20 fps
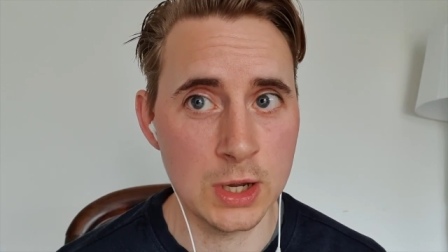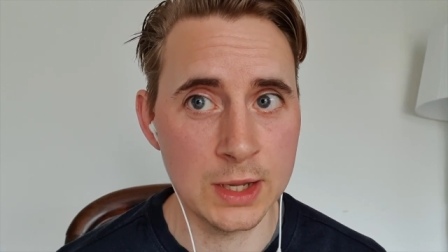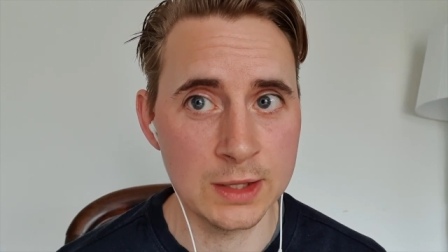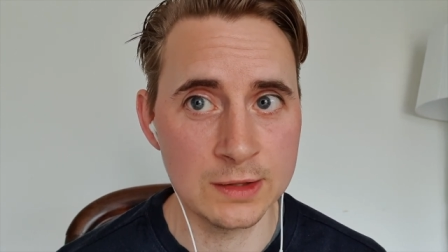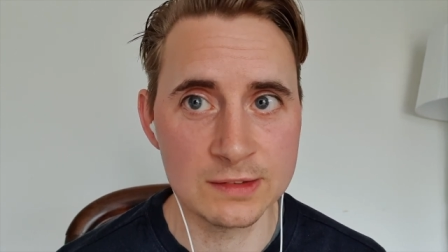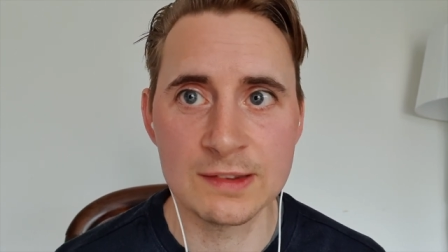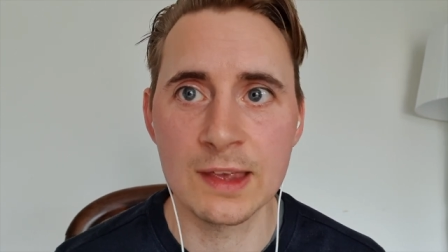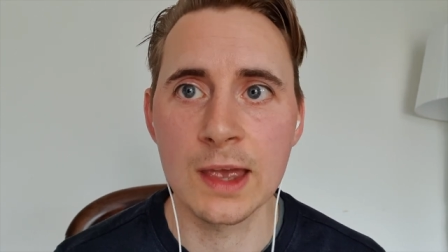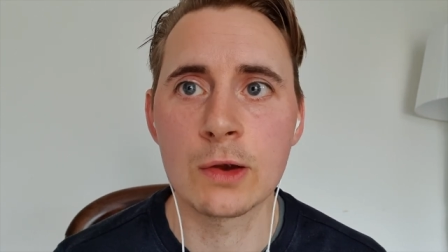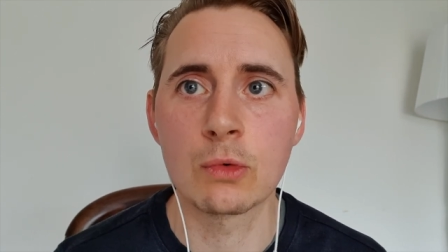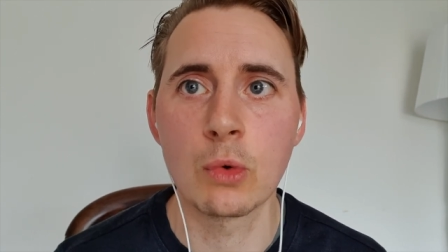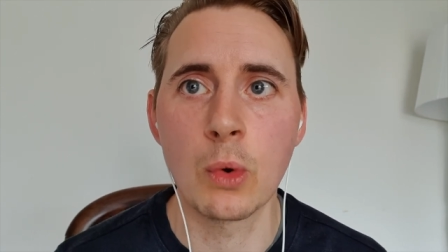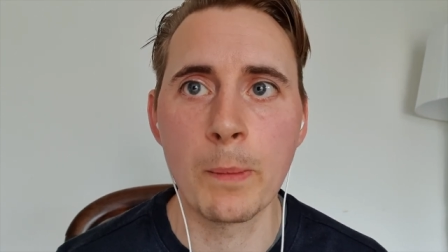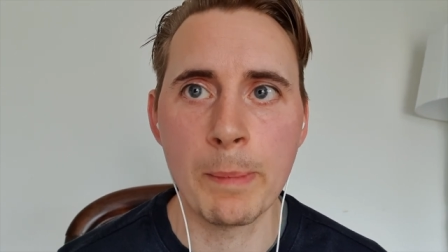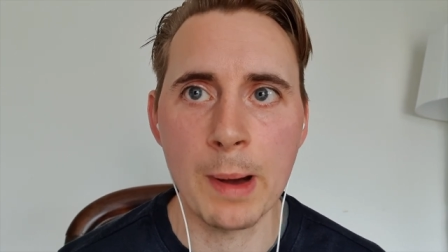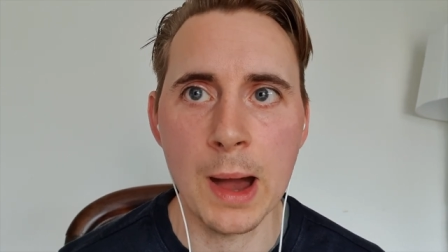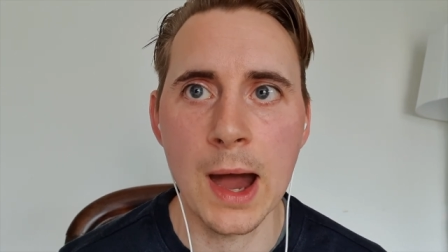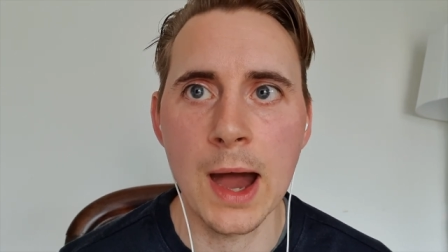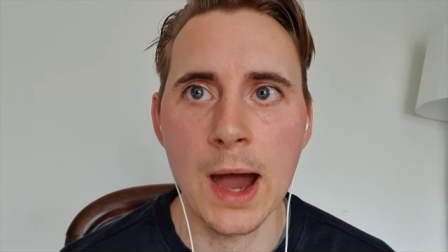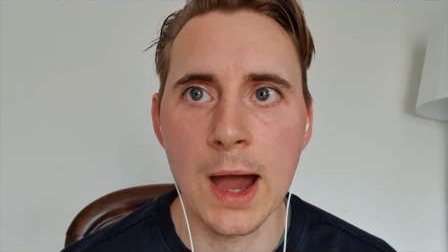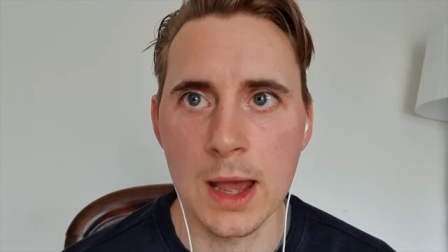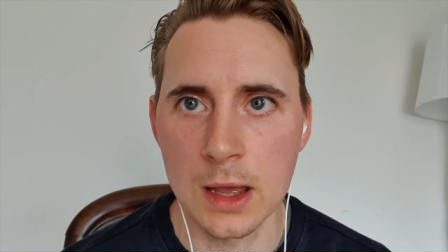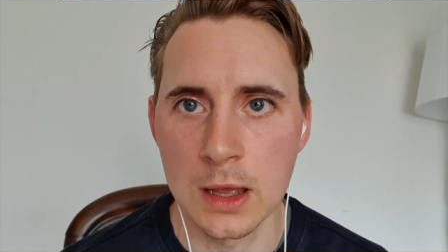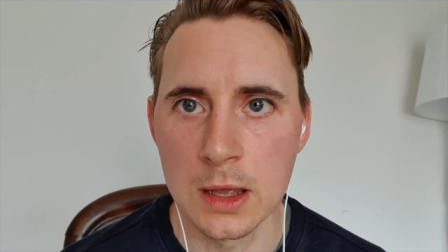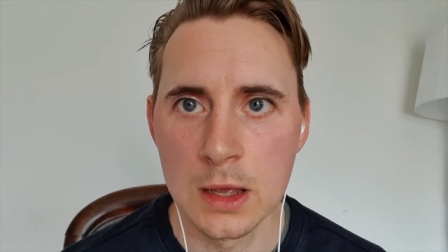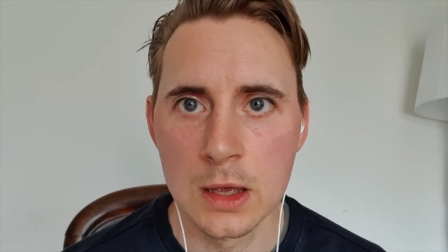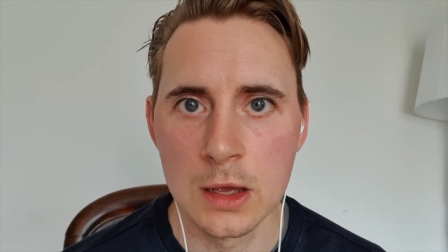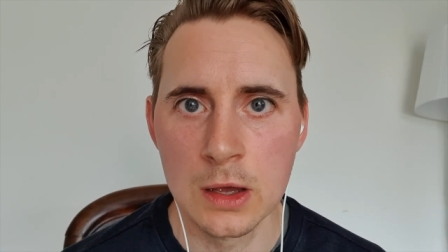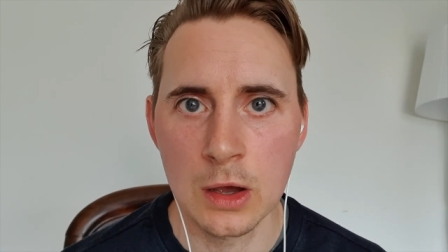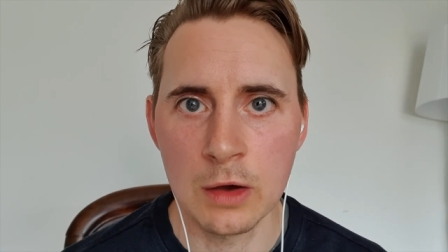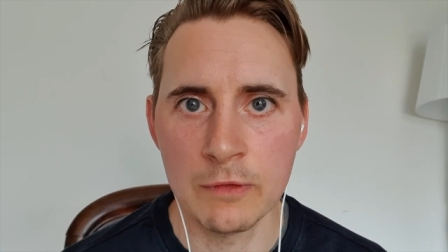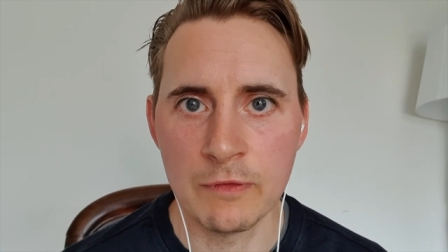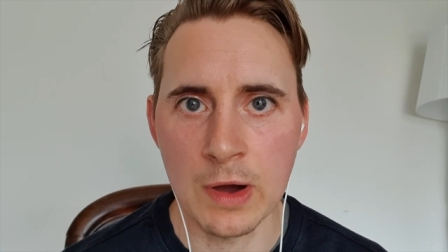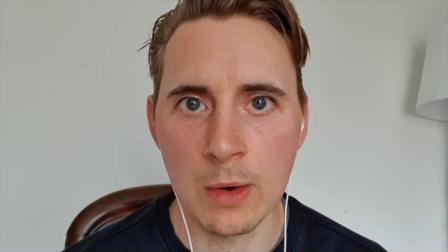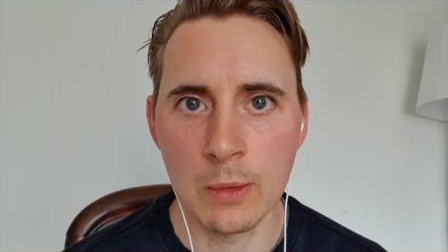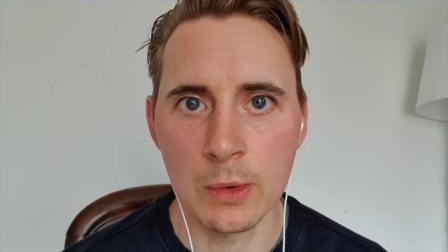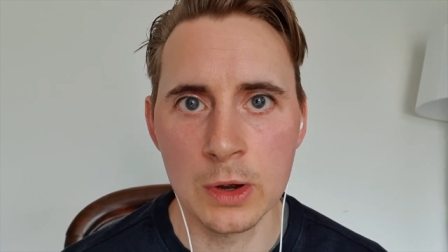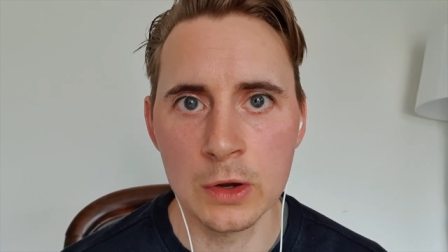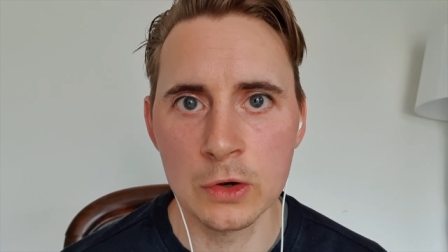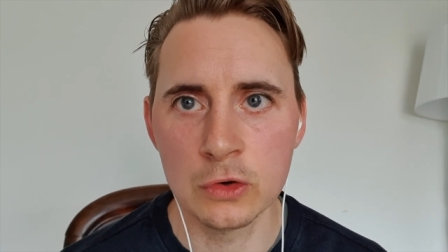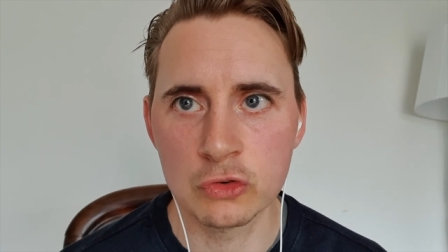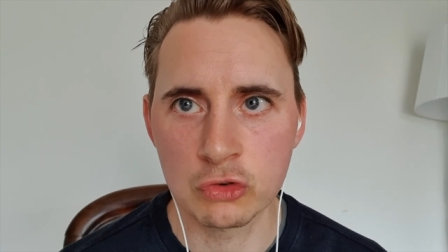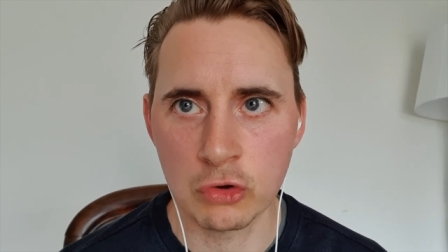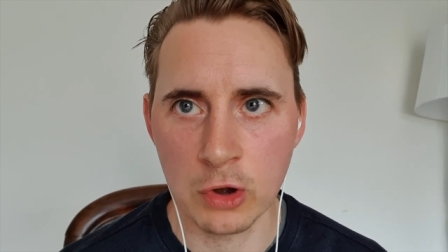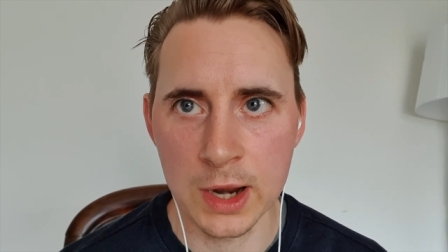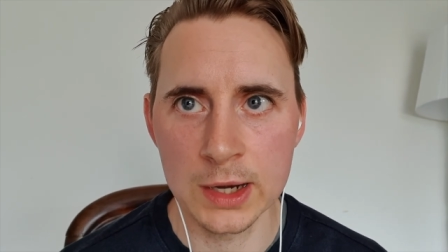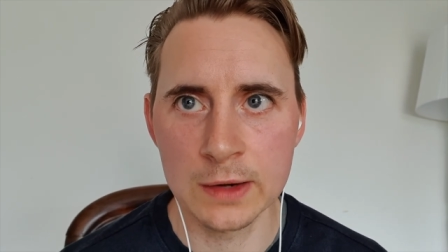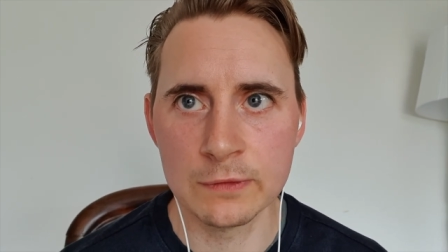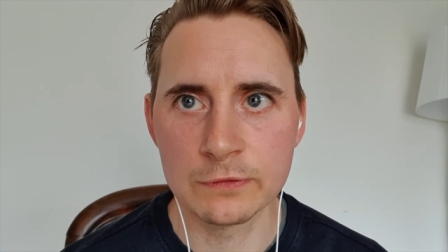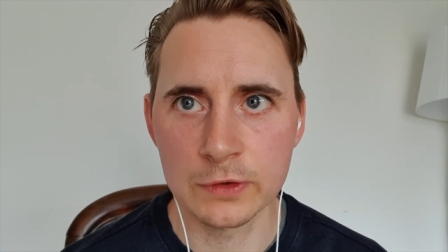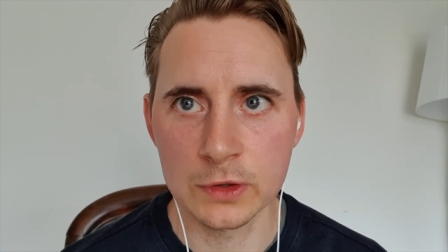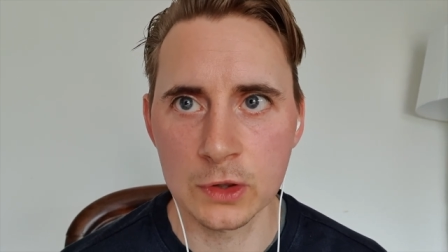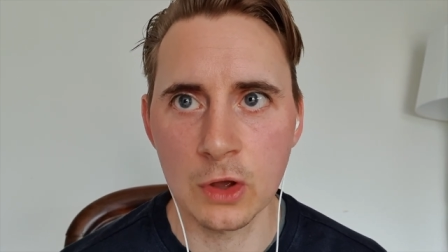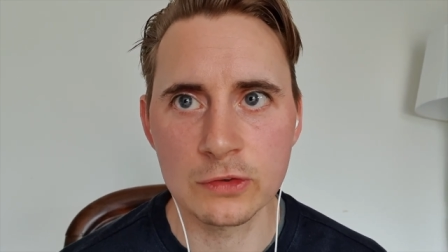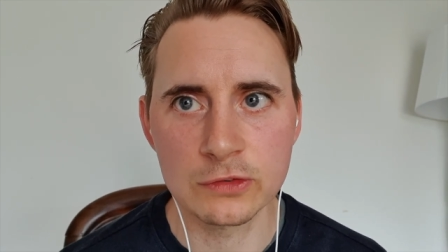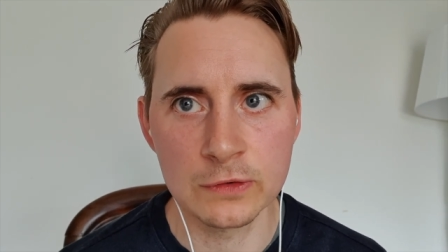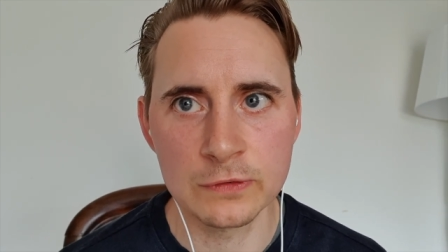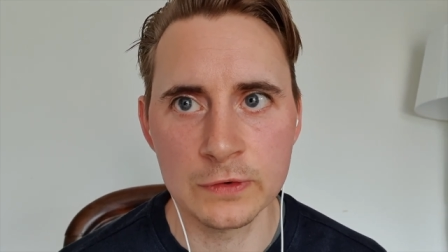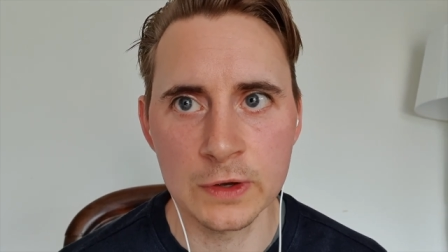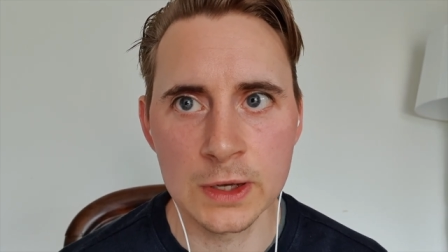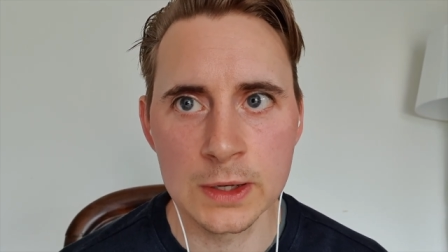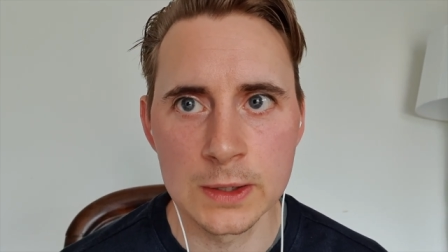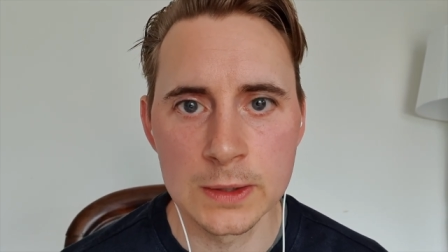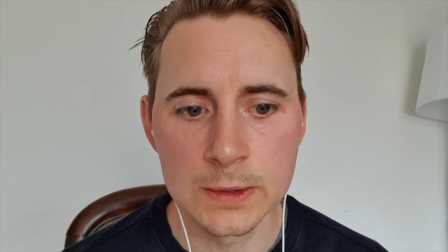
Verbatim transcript: integral part of our training philosophy